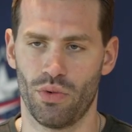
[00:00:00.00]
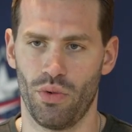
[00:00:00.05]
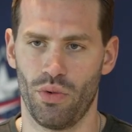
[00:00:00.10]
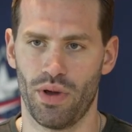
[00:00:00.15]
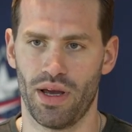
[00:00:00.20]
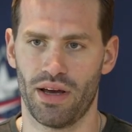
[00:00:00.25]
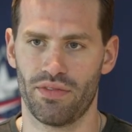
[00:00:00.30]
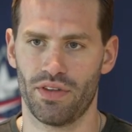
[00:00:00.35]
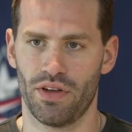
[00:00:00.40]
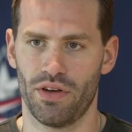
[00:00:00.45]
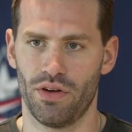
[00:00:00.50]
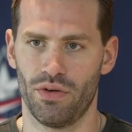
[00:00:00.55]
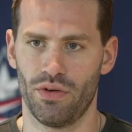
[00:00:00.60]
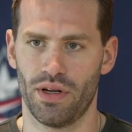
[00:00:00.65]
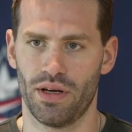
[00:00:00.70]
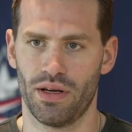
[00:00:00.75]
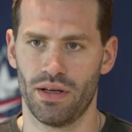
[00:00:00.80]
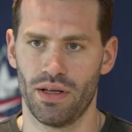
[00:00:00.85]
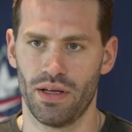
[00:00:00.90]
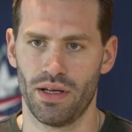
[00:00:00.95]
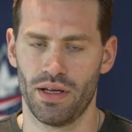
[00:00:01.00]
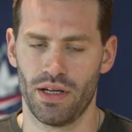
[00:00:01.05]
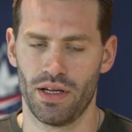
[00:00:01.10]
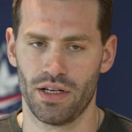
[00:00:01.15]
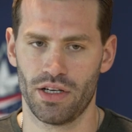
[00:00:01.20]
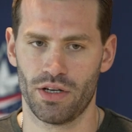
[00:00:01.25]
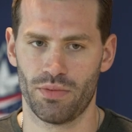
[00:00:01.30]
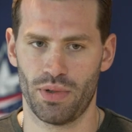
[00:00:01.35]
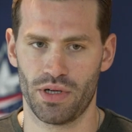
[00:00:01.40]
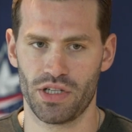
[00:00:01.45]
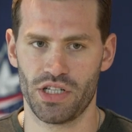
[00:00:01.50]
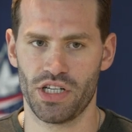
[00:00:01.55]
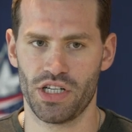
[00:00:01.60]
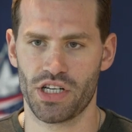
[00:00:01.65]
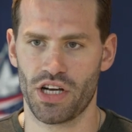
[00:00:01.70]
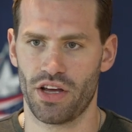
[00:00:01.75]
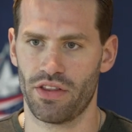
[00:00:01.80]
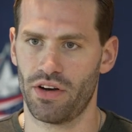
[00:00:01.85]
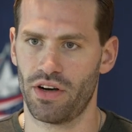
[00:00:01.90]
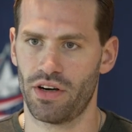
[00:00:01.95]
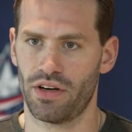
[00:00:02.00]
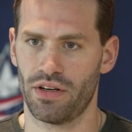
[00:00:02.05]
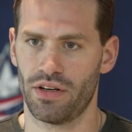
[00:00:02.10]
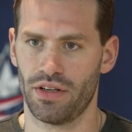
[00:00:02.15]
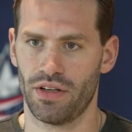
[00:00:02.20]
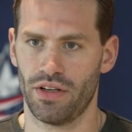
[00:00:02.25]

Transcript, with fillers: what we have to do to push each other,